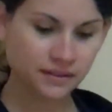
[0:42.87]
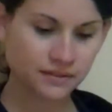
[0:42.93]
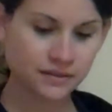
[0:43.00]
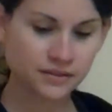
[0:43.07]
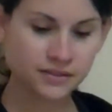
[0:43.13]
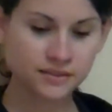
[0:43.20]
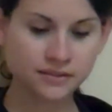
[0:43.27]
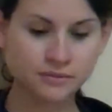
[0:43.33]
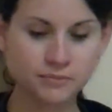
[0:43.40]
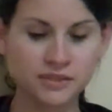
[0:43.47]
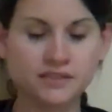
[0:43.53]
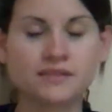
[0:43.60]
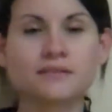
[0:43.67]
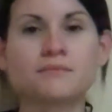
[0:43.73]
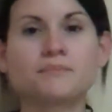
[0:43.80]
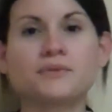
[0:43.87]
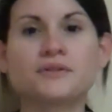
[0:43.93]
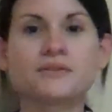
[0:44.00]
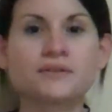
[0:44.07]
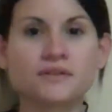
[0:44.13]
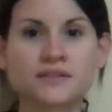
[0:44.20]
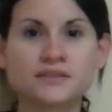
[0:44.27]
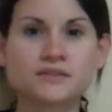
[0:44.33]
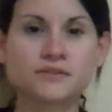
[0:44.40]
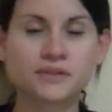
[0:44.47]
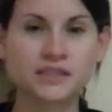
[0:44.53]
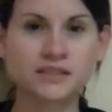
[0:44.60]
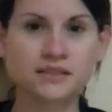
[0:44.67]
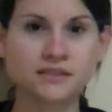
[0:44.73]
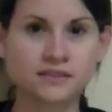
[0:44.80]
There could be some purulent
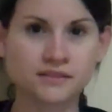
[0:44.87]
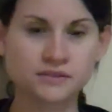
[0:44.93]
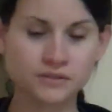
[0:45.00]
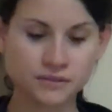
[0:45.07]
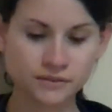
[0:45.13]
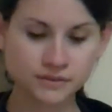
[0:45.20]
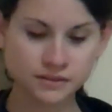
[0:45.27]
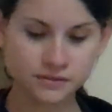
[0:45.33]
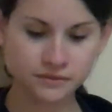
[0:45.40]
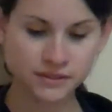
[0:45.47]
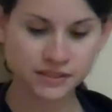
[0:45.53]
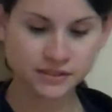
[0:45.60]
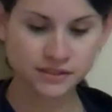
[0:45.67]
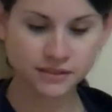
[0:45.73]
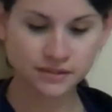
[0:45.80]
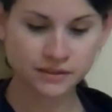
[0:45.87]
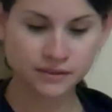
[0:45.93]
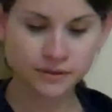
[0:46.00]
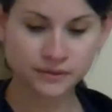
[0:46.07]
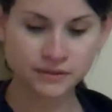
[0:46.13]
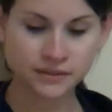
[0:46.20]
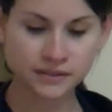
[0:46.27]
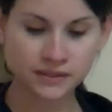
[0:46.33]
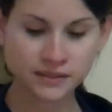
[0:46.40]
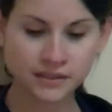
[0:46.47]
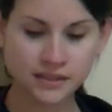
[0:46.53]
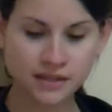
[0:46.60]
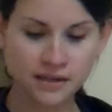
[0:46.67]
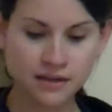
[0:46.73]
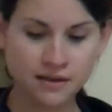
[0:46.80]
drainage or ulceration occurring.
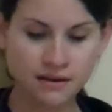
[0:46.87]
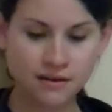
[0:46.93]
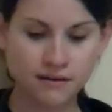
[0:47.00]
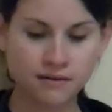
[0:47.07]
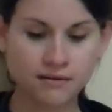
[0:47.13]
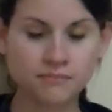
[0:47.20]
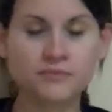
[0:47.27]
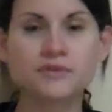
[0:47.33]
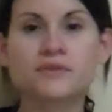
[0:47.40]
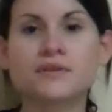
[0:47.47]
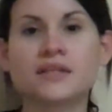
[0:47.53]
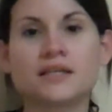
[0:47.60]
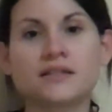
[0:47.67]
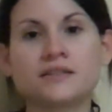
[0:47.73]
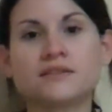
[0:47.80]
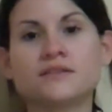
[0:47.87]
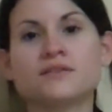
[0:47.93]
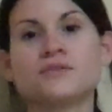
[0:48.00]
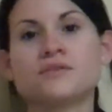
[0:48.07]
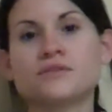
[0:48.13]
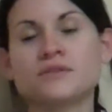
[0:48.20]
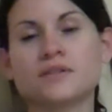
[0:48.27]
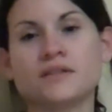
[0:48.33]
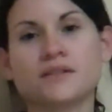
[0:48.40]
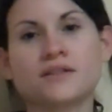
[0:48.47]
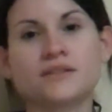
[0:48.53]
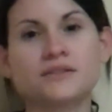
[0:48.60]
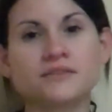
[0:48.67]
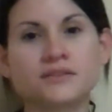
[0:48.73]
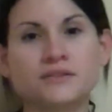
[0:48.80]
And it usually
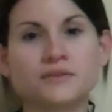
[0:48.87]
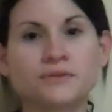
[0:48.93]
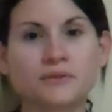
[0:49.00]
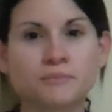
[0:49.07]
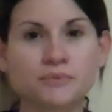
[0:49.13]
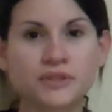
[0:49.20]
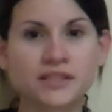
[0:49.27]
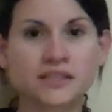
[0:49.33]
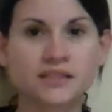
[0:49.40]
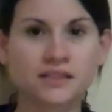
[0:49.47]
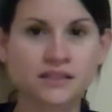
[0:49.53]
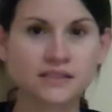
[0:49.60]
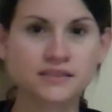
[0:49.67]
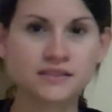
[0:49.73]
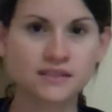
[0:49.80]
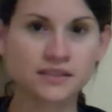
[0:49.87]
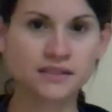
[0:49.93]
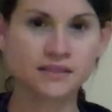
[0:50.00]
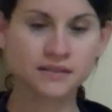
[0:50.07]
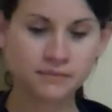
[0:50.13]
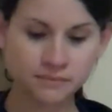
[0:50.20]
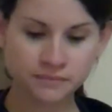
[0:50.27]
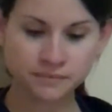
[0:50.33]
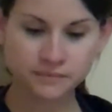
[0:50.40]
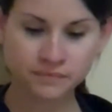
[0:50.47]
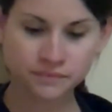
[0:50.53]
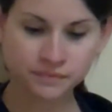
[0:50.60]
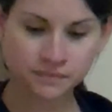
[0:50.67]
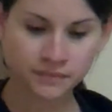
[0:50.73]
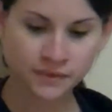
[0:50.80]
occurs through a break in the skin,
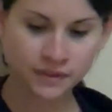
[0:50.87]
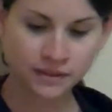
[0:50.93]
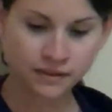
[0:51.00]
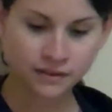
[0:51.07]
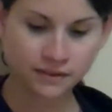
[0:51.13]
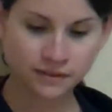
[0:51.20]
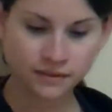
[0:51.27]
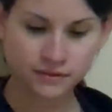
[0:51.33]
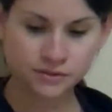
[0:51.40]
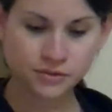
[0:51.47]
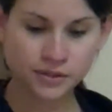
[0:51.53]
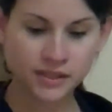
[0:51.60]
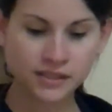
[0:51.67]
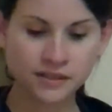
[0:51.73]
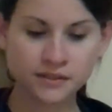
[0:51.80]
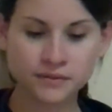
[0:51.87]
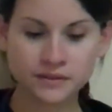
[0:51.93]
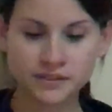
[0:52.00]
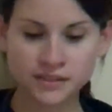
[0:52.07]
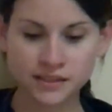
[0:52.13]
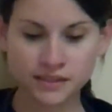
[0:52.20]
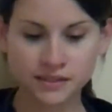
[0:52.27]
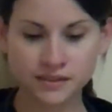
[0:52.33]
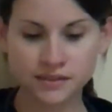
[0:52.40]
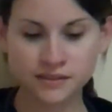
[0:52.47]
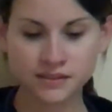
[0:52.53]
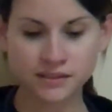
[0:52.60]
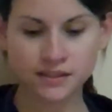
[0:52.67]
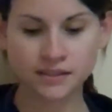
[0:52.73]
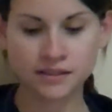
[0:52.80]
dry irritated
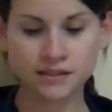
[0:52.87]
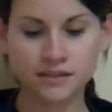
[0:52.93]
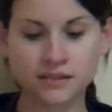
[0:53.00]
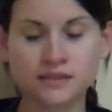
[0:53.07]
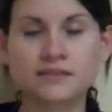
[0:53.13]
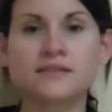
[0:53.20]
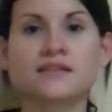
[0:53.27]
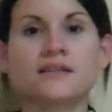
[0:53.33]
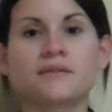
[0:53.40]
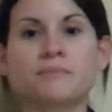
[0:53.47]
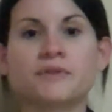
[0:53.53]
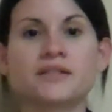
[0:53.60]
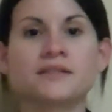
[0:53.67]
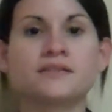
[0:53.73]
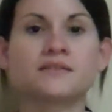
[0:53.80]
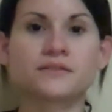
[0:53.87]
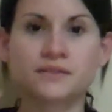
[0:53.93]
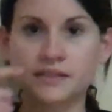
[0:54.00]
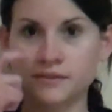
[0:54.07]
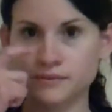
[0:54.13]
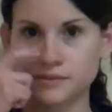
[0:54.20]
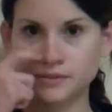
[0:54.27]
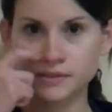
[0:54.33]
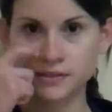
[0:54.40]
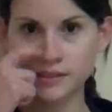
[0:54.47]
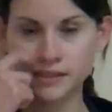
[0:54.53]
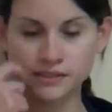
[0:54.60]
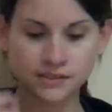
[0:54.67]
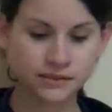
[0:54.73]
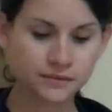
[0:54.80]
skin, insect bites, or after a
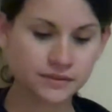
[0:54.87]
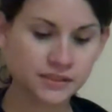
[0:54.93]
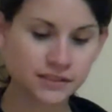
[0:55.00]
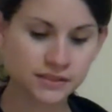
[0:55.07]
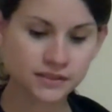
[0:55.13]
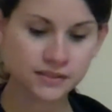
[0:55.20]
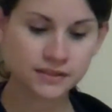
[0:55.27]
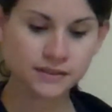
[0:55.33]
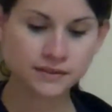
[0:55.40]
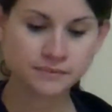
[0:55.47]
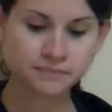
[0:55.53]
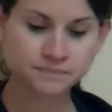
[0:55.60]
laceration.